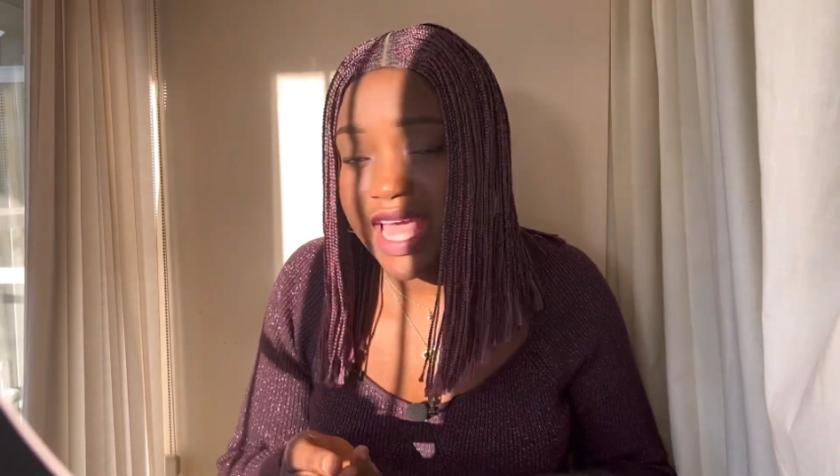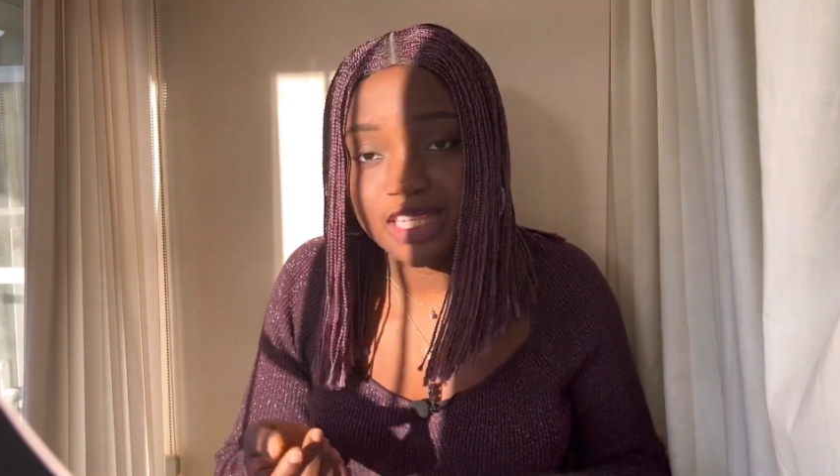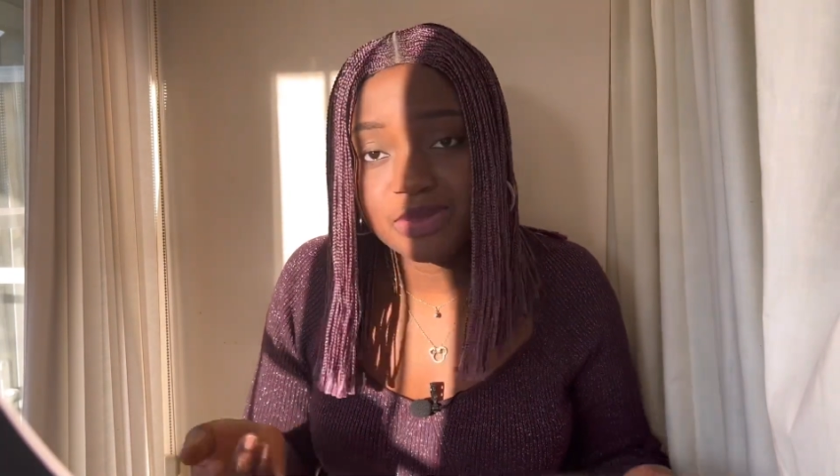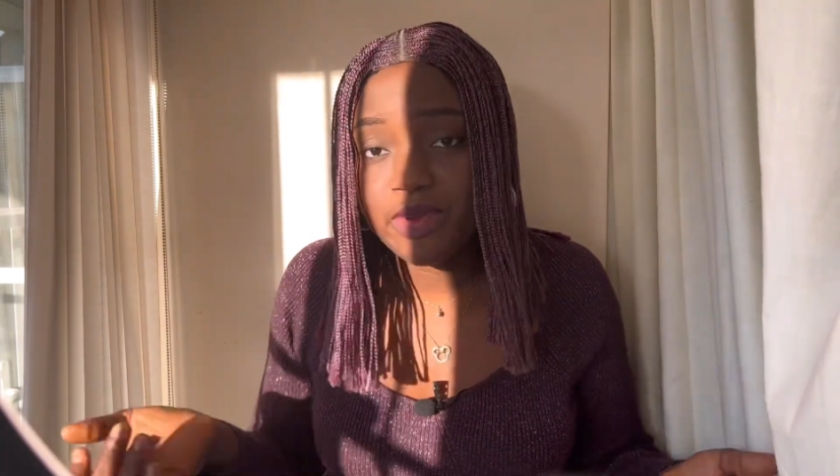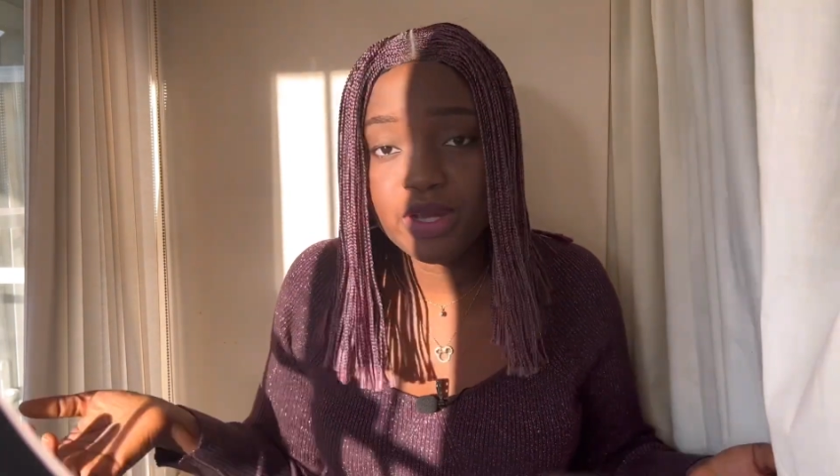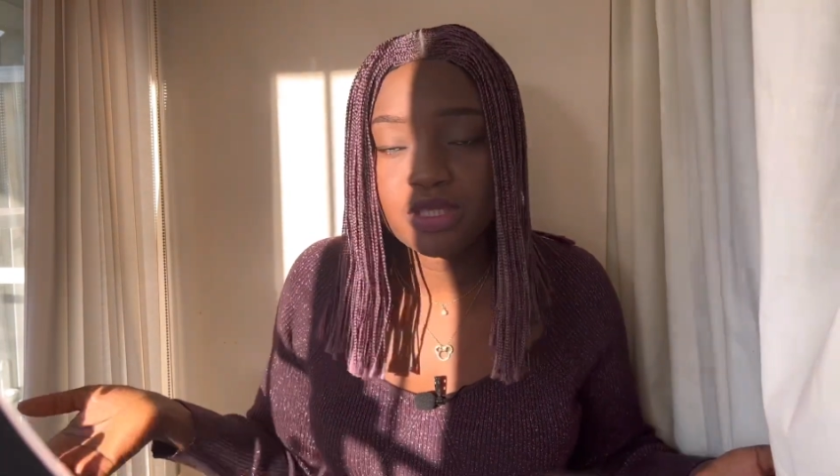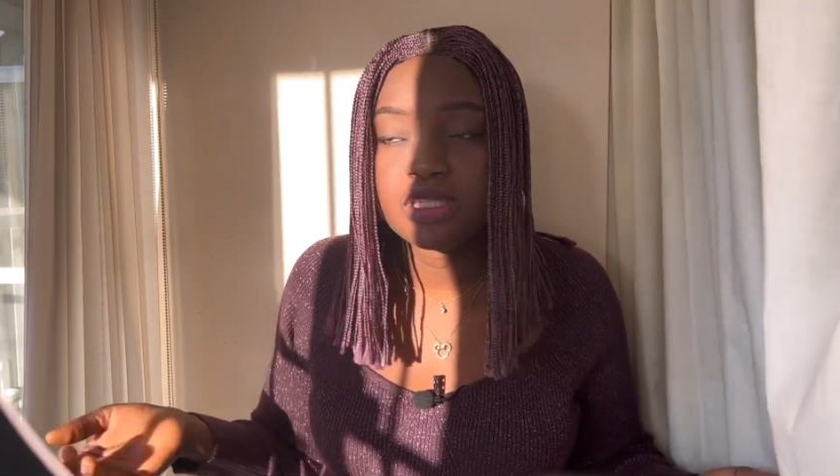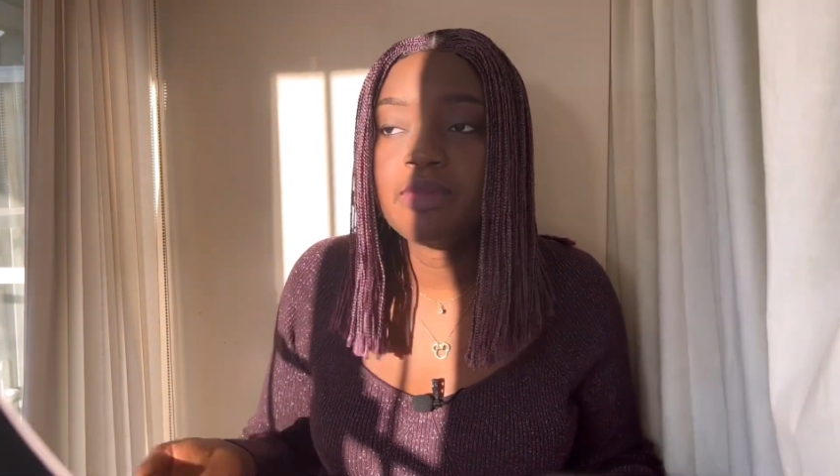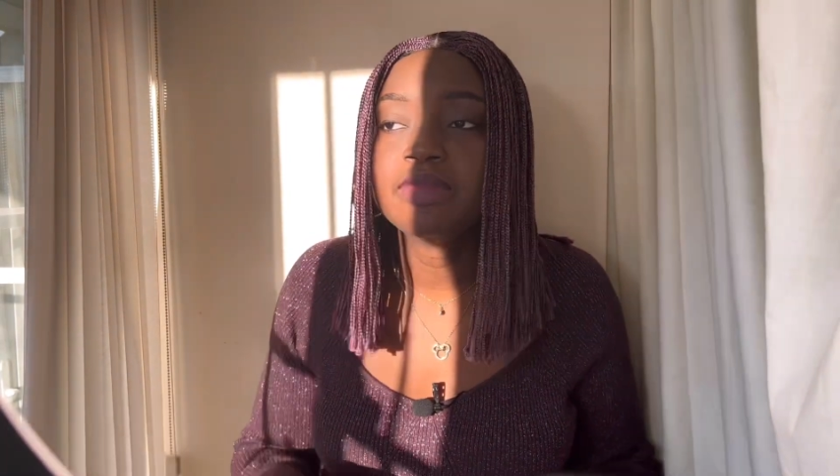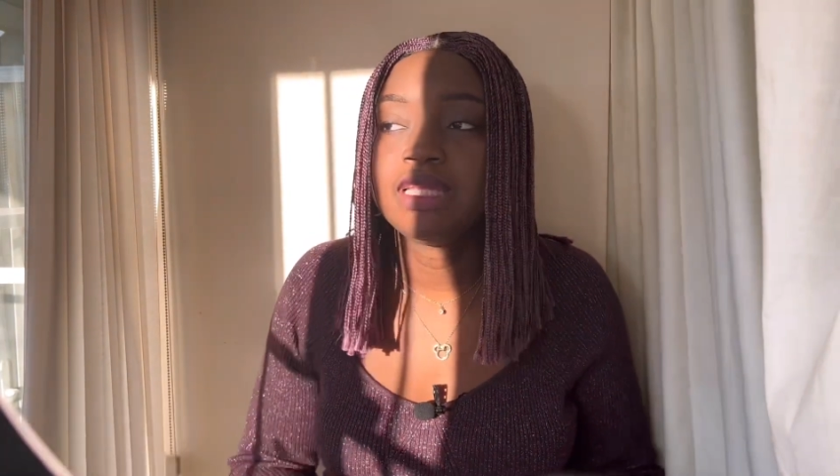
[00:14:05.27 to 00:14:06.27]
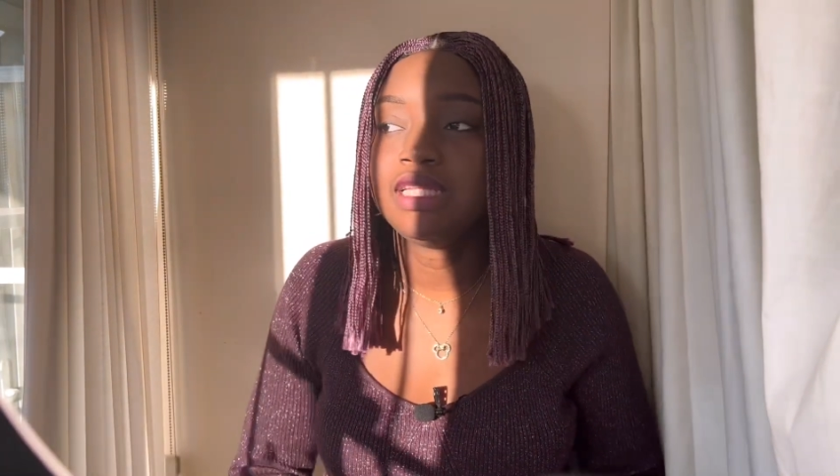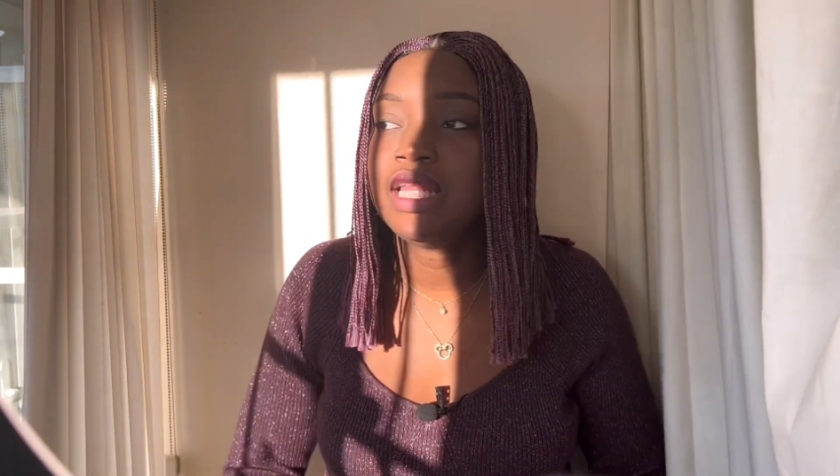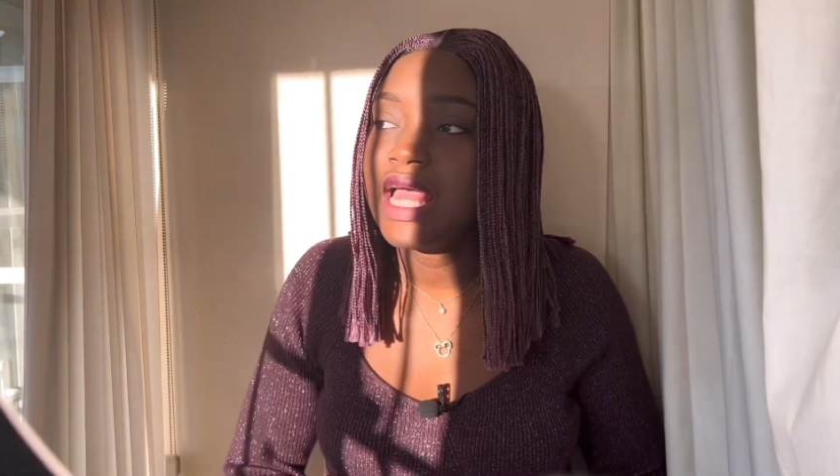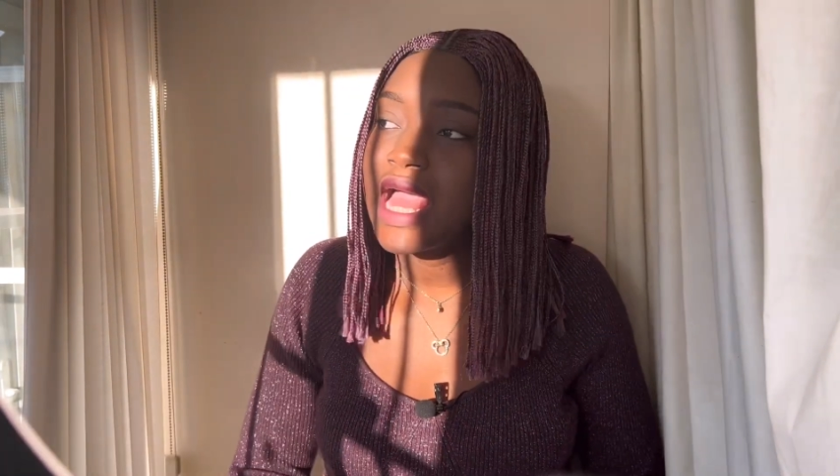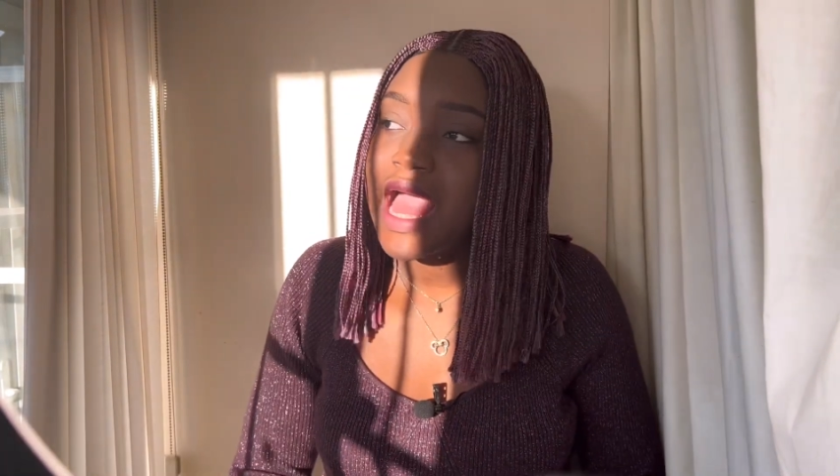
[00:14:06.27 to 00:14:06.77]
x-ray or something.